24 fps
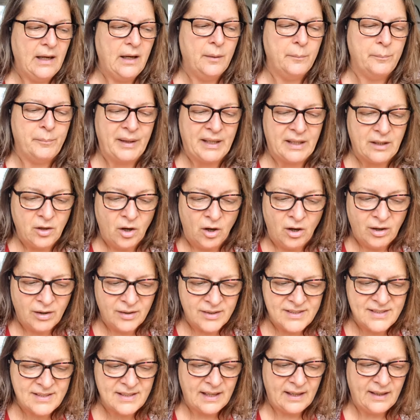
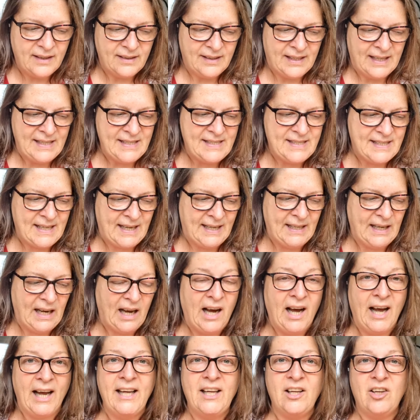because they said,
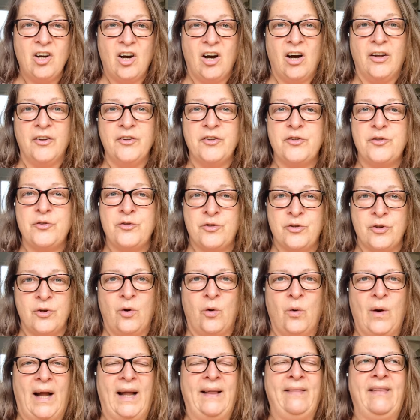I can't
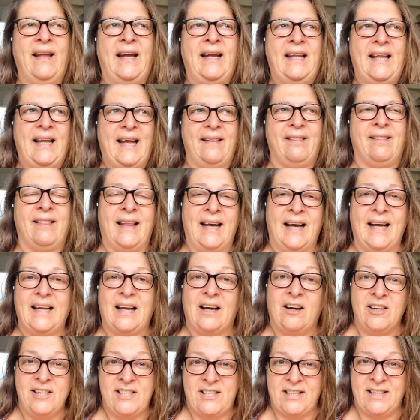draw, and they let that
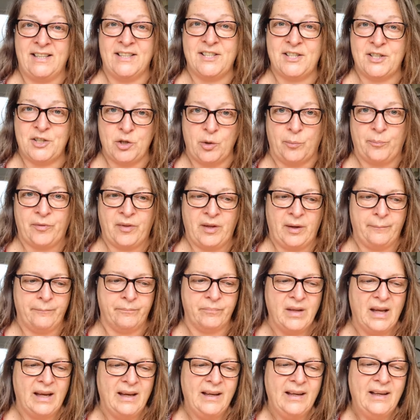idea stop them.
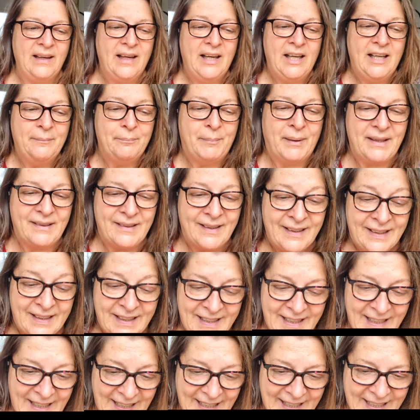But the
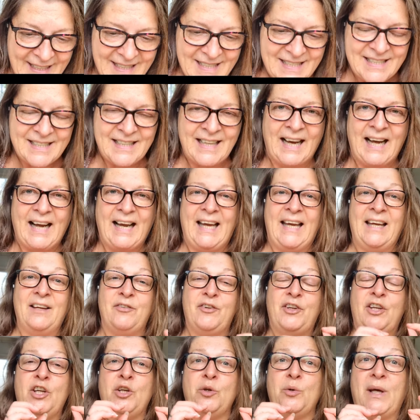thing is that
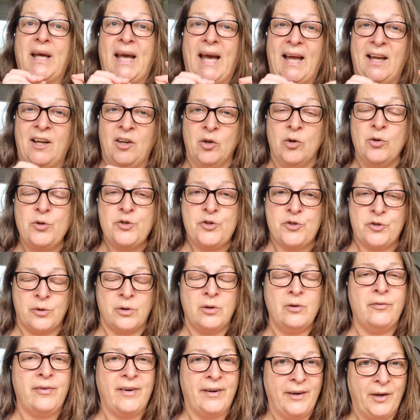if you cannot draw
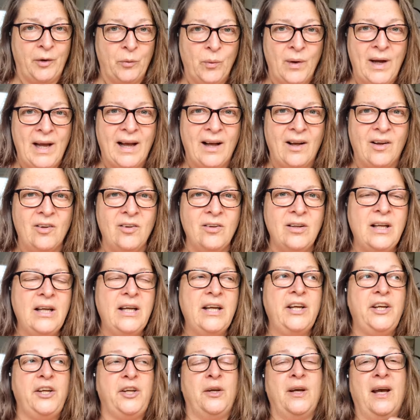very well,
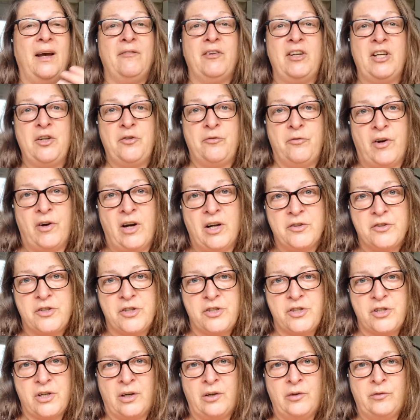you have an advantage
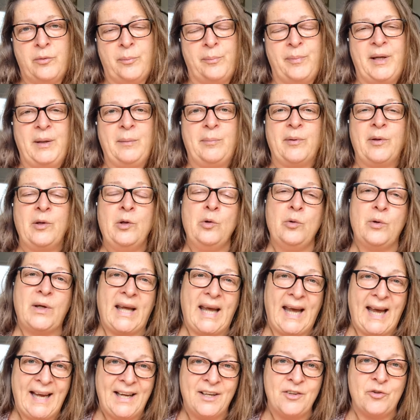over people who
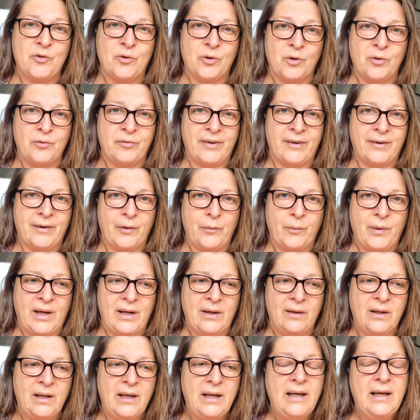can draw very
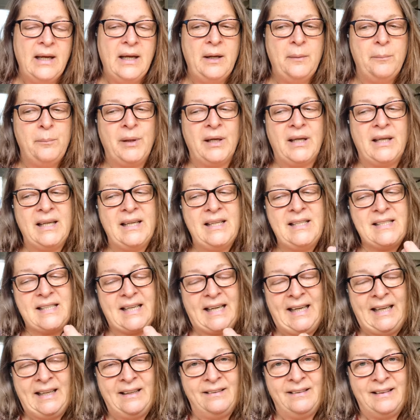well. Because
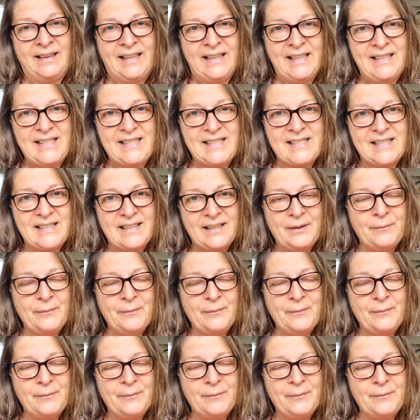in this